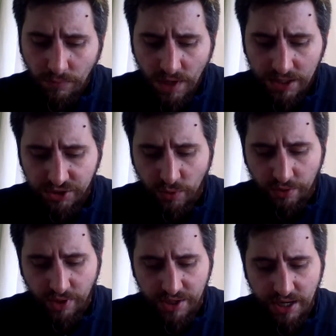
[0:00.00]
I just want
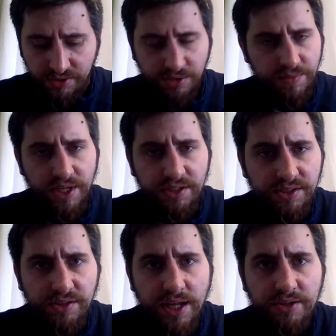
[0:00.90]
to run down some things
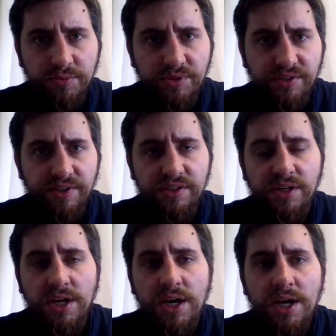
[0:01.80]
that are specific,
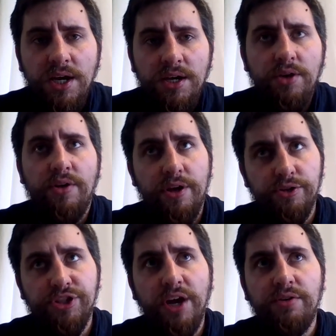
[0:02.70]
that are
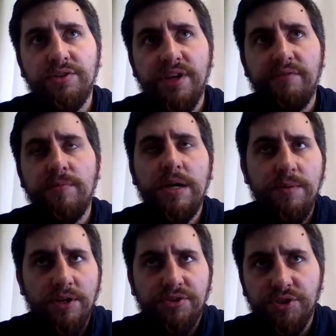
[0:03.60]
general to everybody,
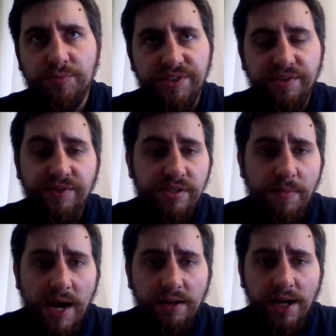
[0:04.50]
but also specific to
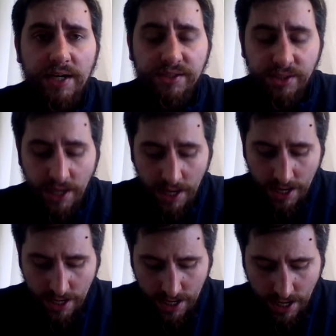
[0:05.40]
my class.
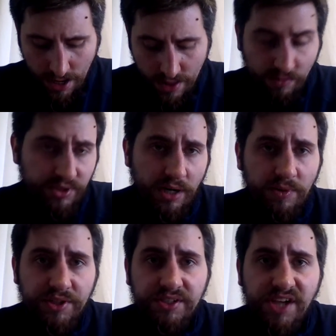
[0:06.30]
And then we'll talk
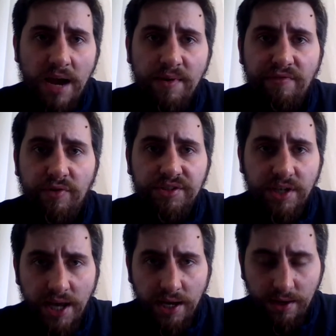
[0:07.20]
about the assignment for
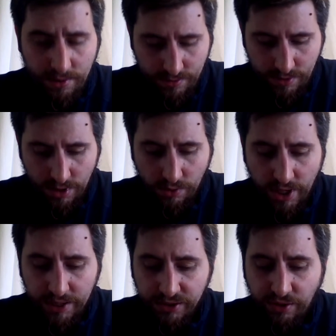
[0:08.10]
today.
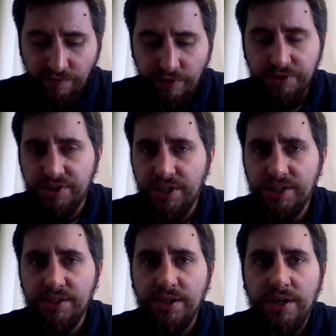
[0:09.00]
Okay, so first
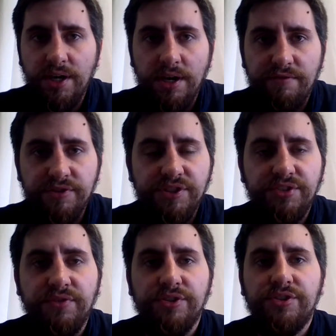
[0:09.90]
things
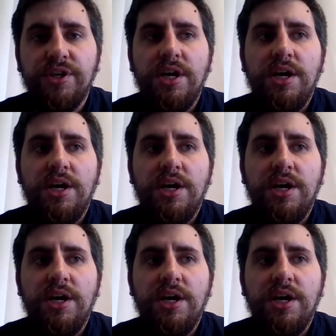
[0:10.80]
first.